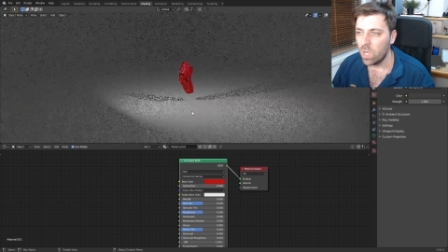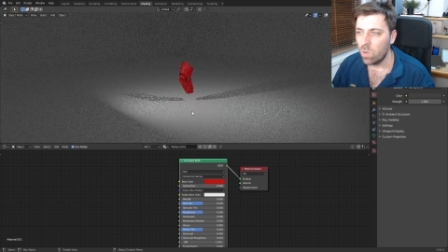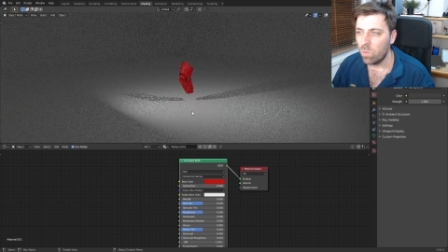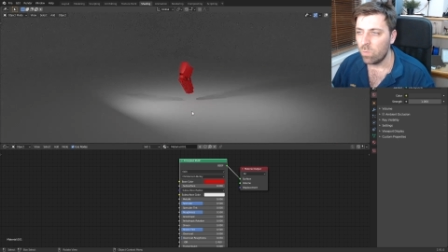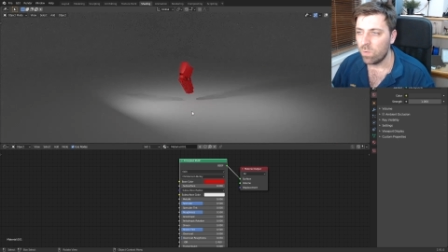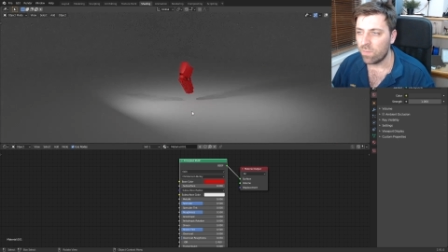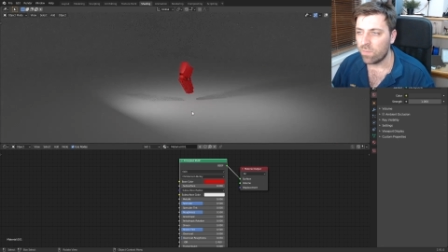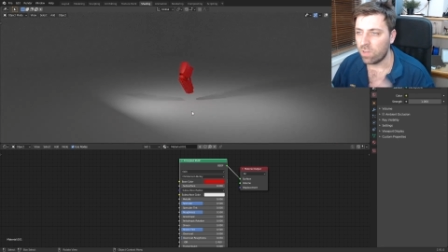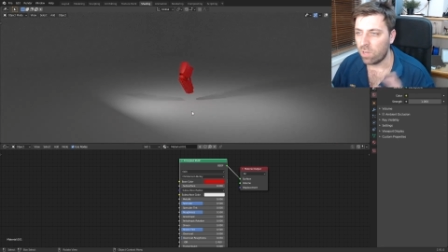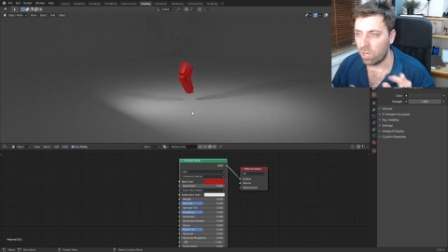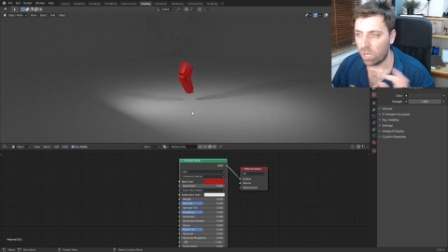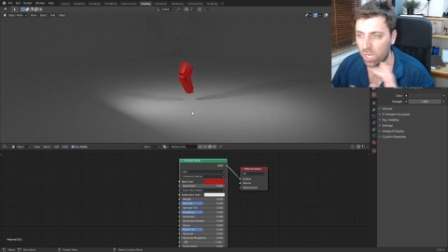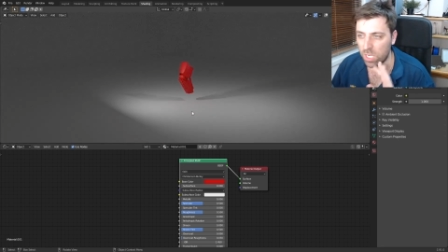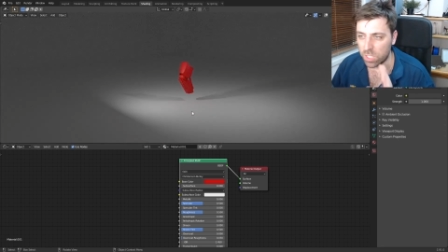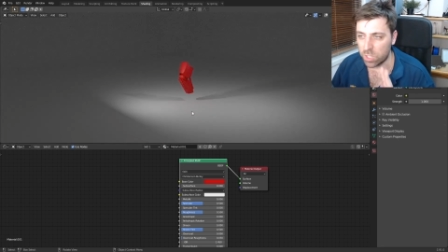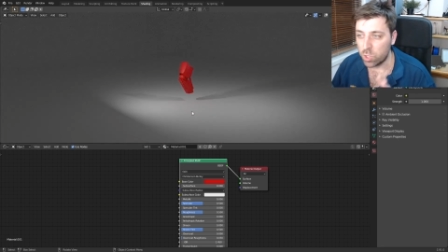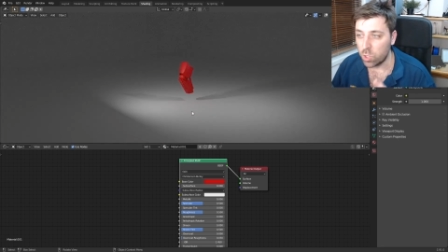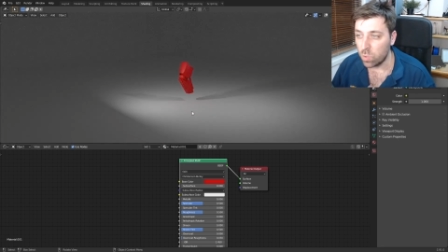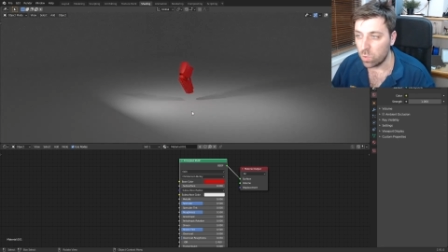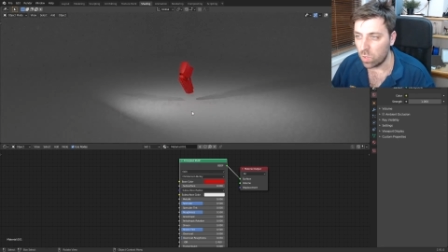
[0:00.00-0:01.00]
We've got only
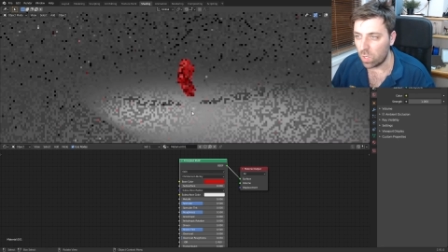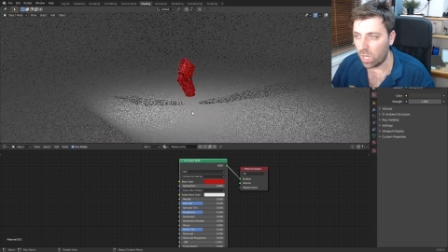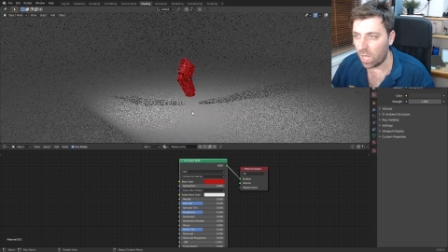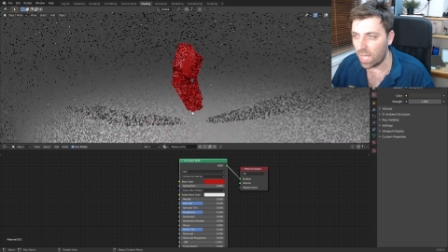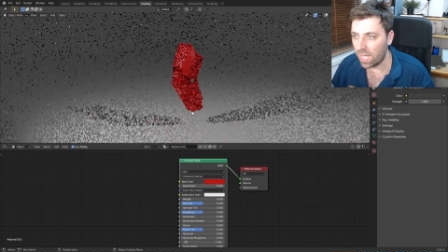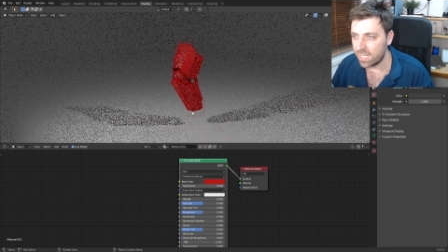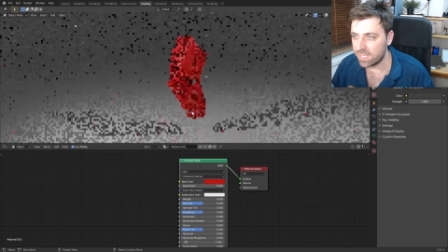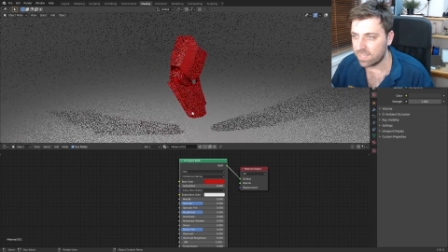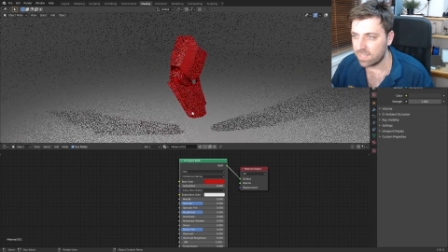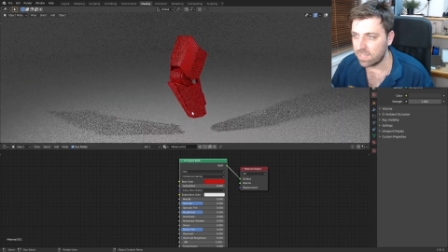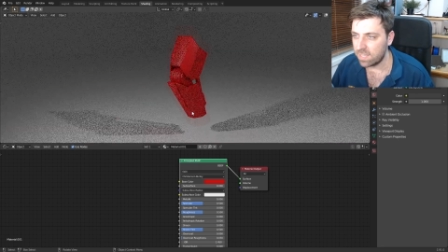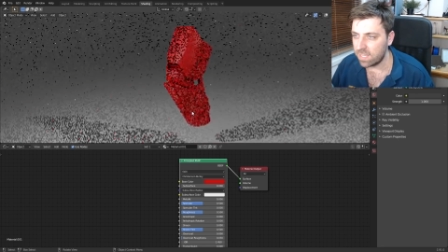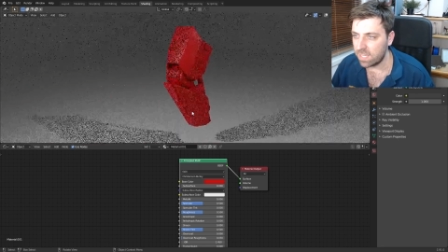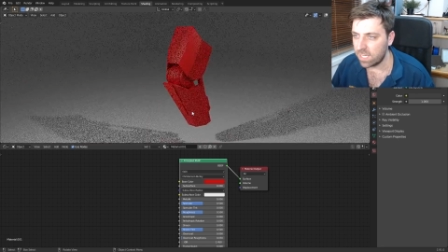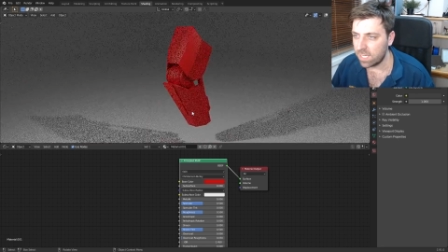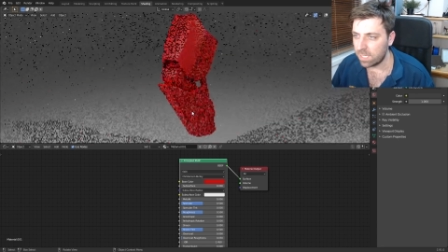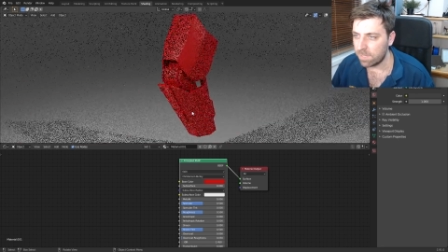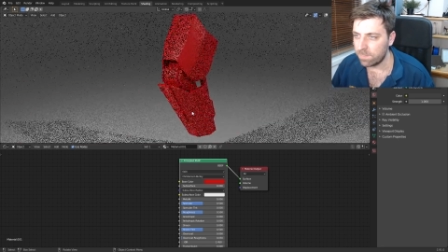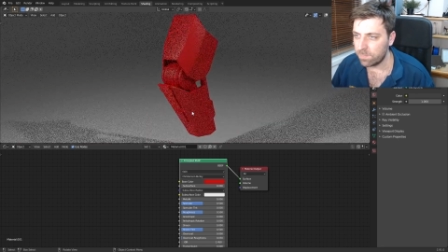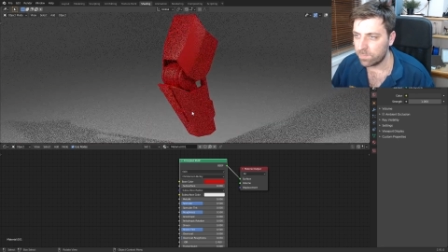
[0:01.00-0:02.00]
two lights in
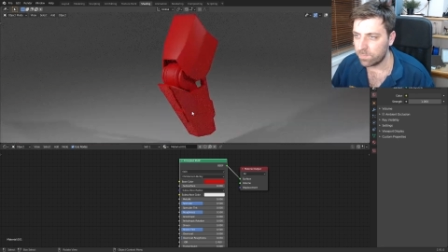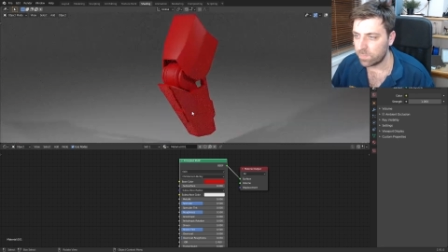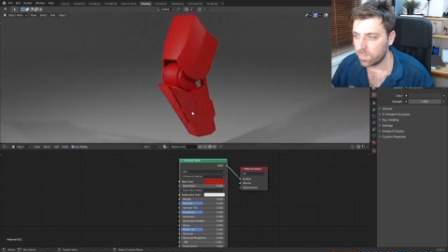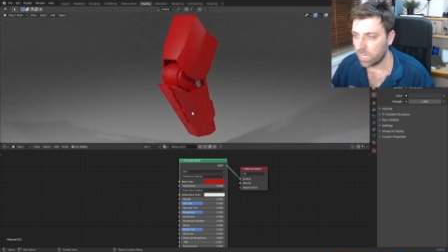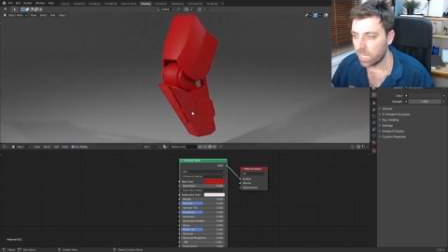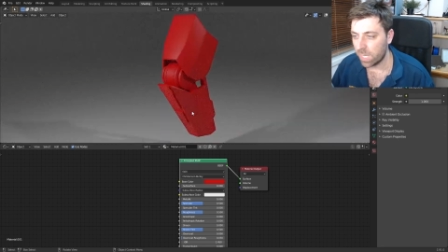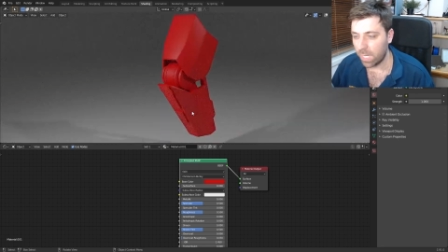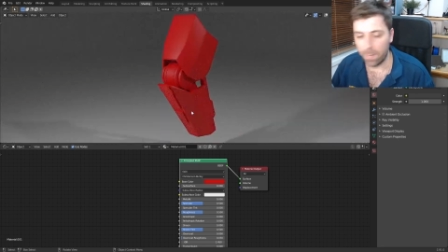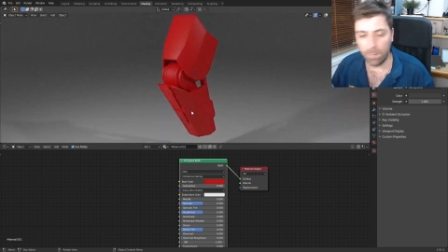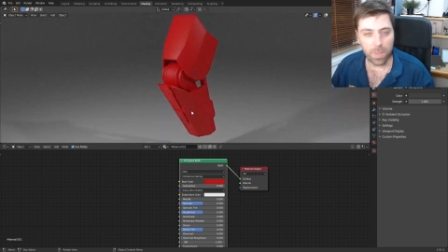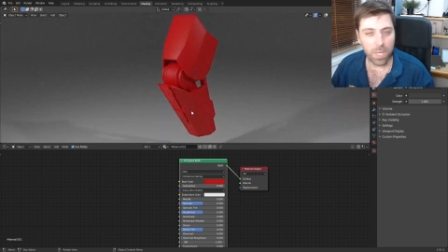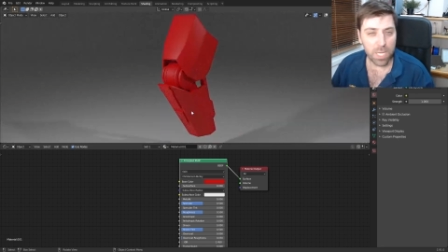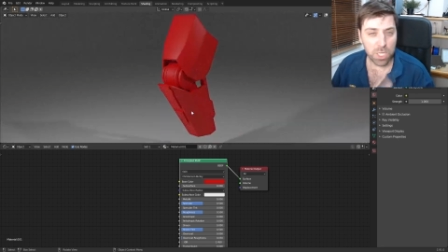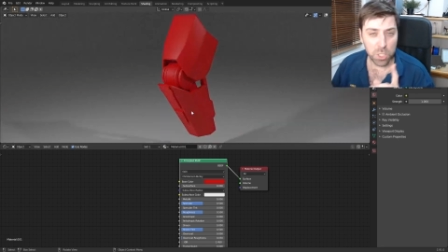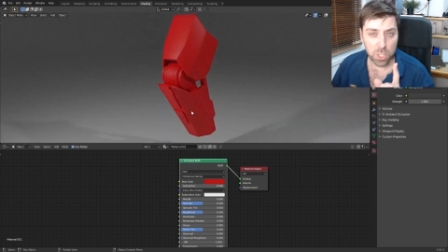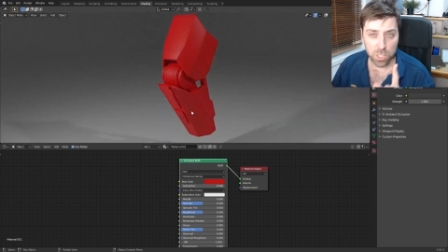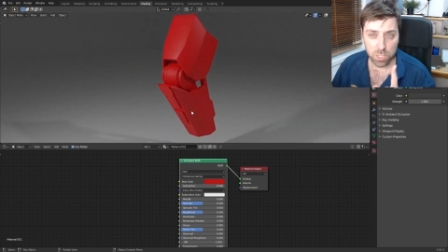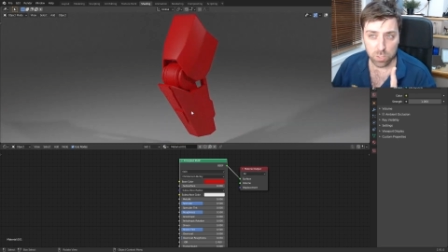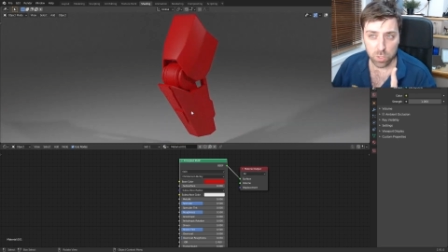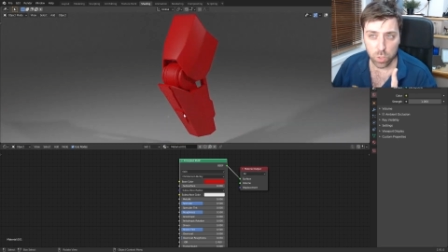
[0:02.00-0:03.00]
here.
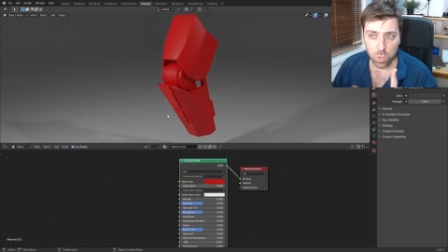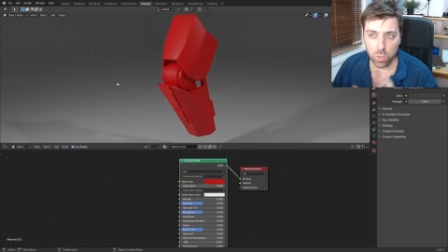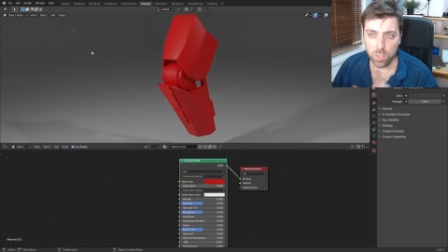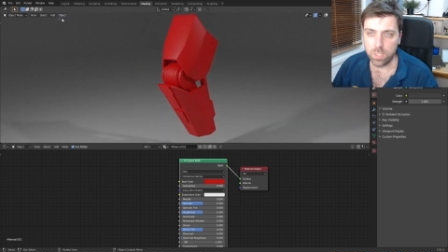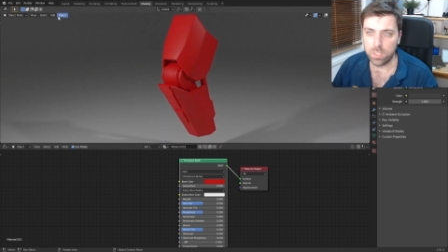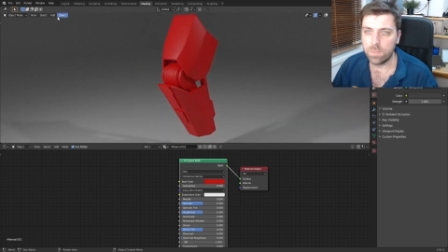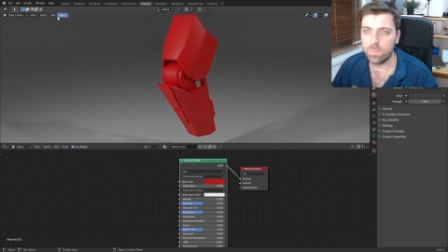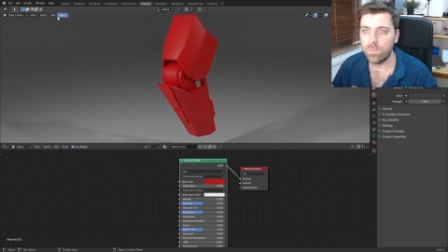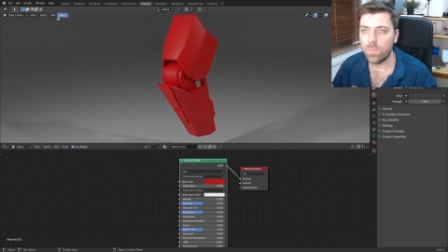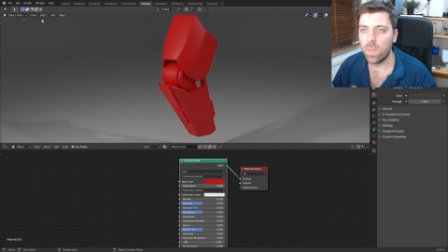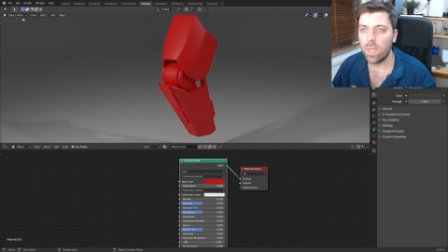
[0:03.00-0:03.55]
Capiche? Good.